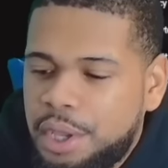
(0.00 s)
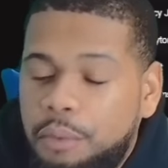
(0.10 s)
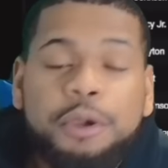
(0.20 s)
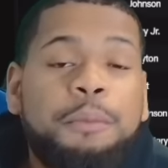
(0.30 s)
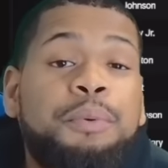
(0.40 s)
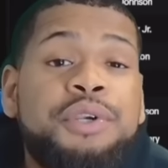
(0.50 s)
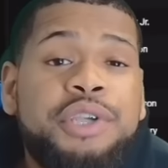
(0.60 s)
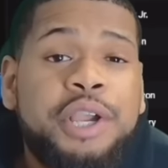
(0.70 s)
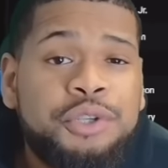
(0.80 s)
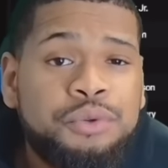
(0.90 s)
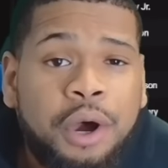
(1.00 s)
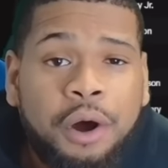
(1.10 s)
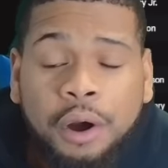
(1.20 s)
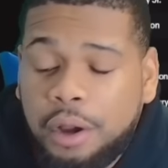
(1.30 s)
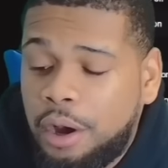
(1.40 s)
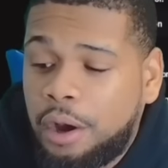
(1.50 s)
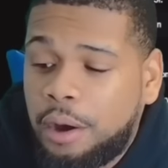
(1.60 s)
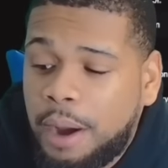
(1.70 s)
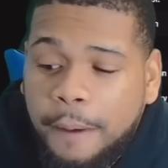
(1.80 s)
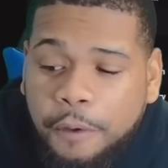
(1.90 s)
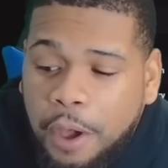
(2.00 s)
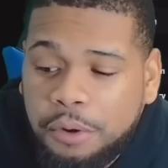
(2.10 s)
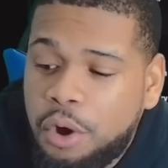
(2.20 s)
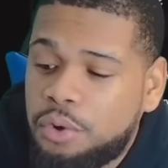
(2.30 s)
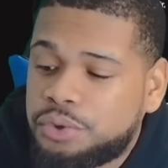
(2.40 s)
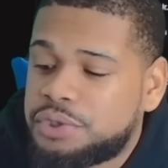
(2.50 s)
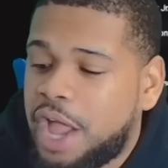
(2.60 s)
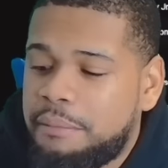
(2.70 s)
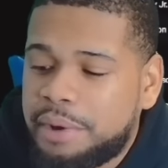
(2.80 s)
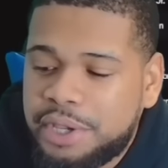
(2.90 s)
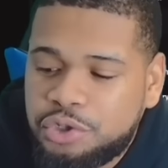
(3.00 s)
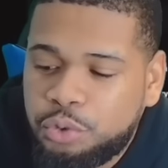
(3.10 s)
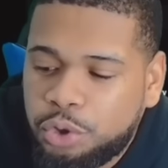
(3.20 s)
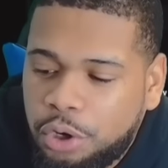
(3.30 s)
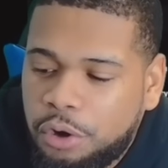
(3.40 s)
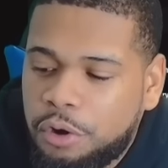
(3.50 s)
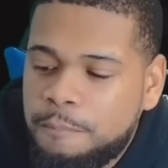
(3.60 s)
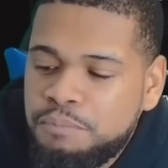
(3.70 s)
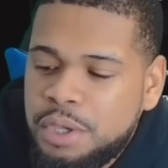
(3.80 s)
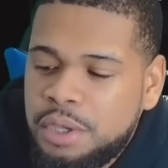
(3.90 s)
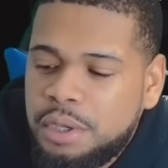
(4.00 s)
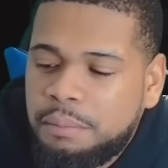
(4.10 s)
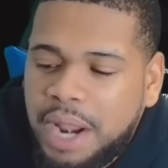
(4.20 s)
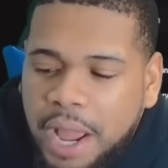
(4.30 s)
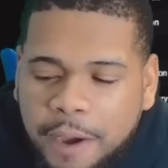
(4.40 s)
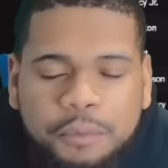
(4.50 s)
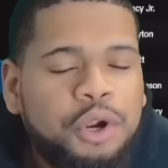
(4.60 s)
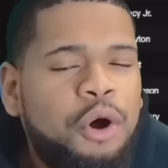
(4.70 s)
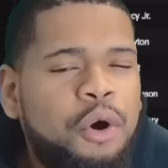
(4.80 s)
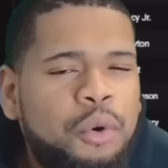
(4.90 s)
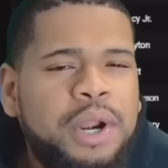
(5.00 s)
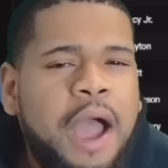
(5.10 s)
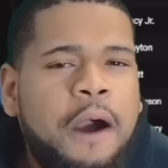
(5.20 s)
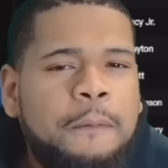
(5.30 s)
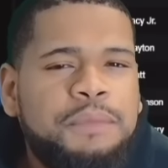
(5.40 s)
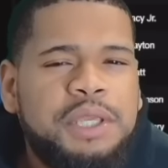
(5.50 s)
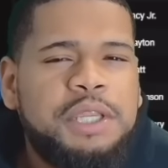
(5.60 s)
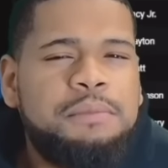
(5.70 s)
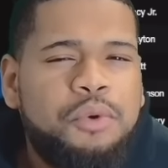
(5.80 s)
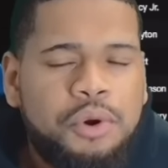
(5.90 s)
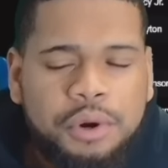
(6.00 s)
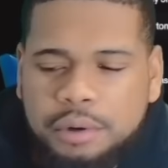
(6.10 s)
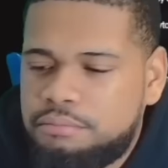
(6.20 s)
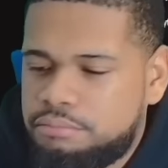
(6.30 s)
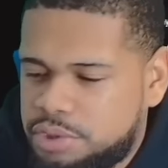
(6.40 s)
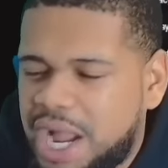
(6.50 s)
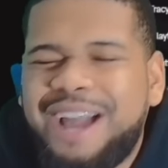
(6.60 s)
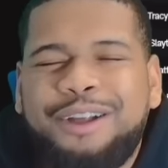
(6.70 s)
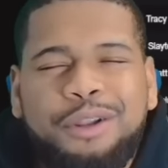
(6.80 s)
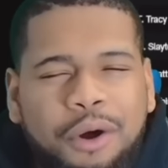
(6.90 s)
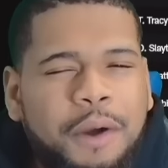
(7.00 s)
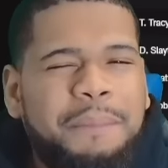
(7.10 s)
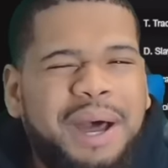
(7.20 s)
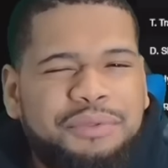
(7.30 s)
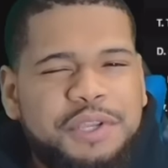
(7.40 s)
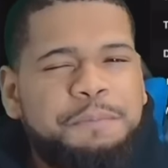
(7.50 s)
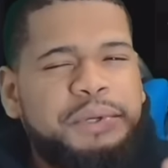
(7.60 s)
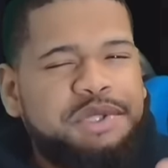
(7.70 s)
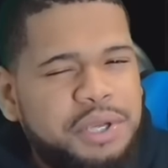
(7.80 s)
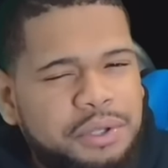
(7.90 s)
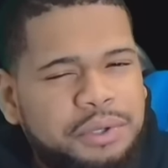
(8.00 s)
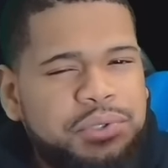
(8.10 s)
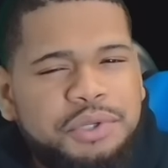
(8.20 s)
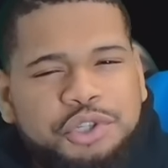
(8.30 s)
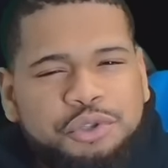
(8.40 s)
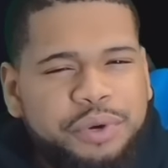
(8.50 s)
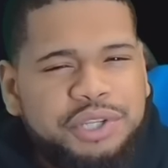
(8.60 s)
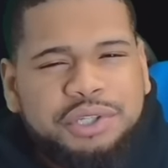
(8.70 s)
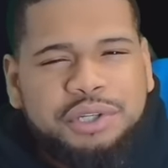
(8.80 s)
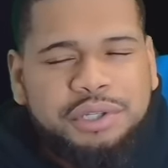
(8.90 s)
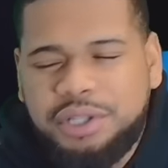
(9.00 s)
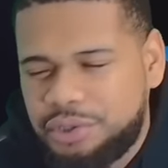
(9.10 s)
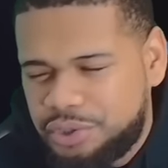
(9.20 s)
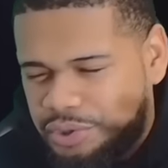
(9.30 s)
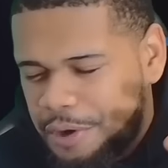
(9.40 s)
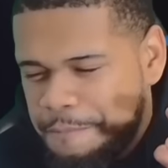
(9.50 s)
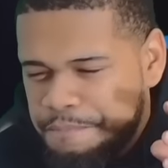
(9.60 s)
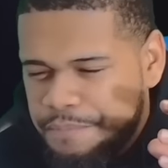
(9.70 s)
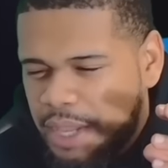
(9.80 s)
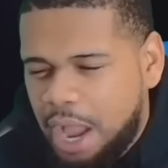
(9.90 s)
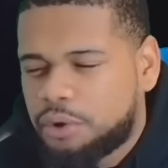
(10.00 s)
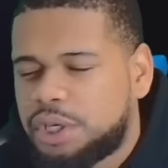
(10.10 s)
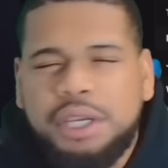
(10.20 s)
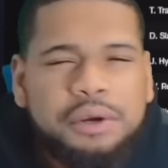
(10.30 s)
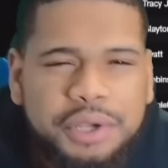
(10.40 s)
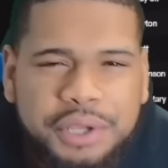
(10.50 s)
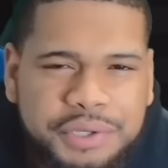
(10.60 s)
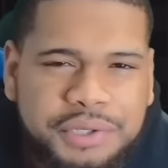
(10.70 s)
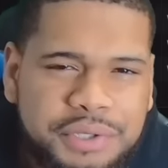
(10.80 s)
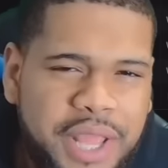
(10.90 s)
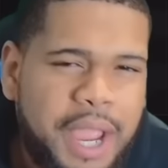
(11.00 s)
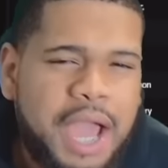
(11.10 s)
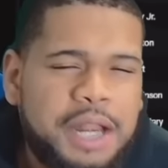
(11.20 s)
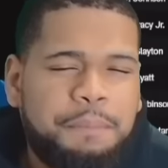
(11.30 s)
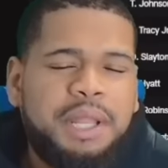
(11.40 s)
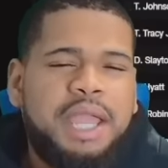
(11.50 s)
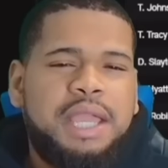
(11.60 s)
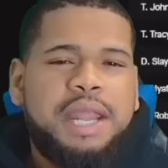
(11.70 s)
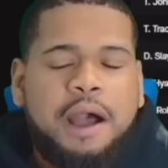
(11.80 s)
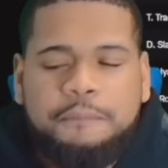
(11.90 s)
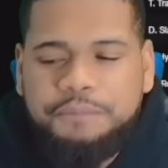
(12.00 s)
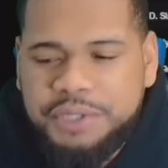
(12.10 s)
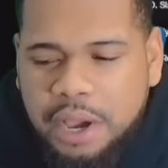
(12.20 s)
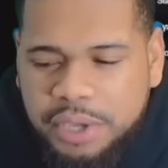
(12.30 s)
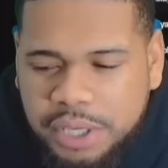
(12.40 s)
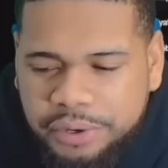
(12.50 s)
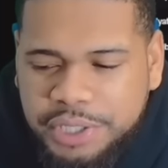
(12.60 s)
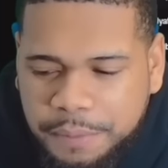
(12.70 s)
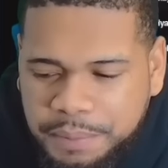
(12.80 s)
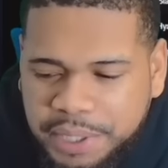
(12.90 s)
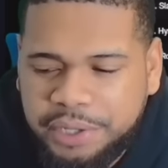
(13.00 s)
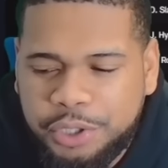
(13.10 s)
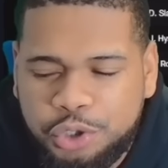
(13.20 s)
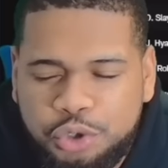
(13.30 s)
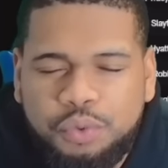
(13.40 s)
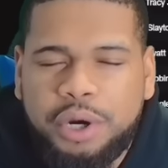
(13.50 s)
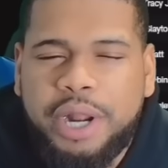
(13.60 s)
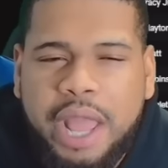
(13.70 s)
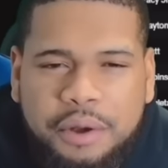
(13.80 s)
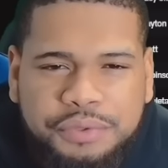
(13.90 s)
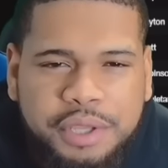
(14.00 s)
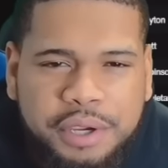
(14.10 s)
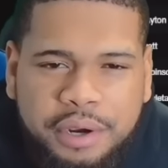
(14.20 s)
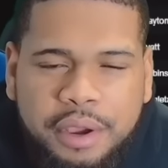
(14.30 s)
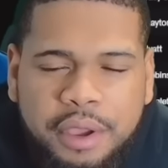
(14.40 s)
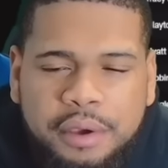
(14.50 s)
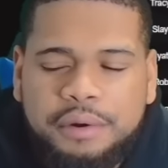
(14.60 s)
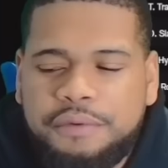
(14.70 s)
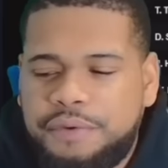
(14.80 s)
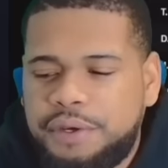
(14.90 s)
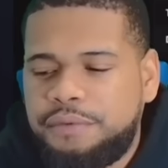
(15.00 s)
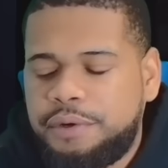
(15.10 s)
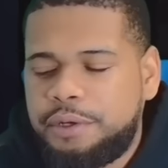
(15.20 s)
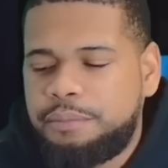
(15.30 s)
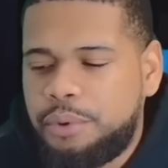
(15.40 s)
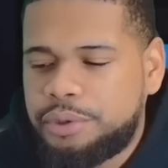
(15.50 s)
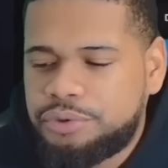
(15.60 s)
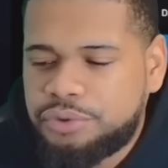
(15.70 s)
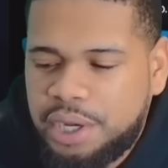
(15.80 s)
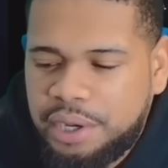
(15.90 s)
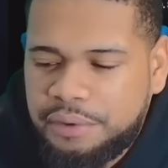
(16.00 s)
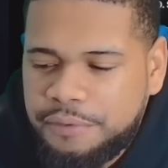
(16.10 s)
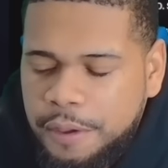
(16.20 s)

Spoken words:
We appreciate you, dog. I don't hold this game against you at all, but I am going to hold out any more dialogue about that particular situation and just how curious that kind of played out. Just how curious that played out that you weren't out there on a very, very important drive.